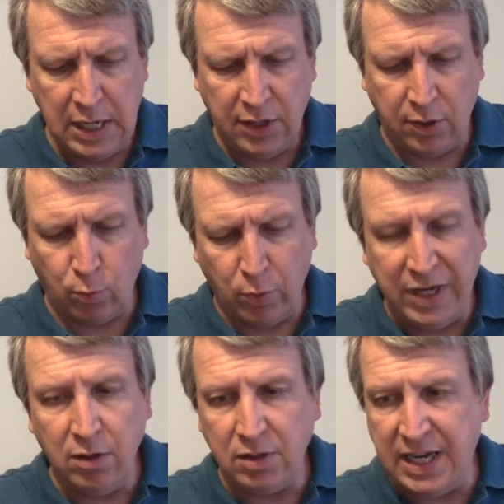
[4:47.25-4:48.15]
The
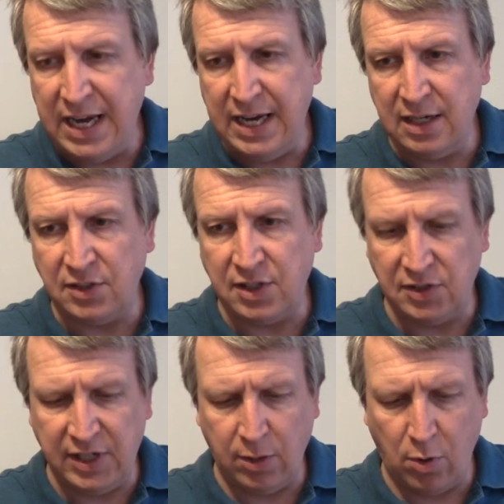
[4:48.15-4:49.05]
real key is the
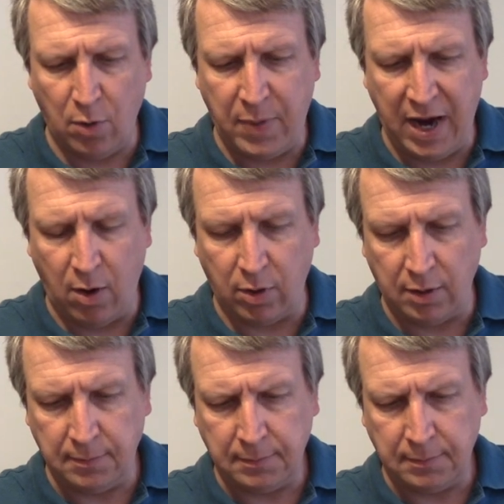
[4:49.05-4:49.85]
0 power.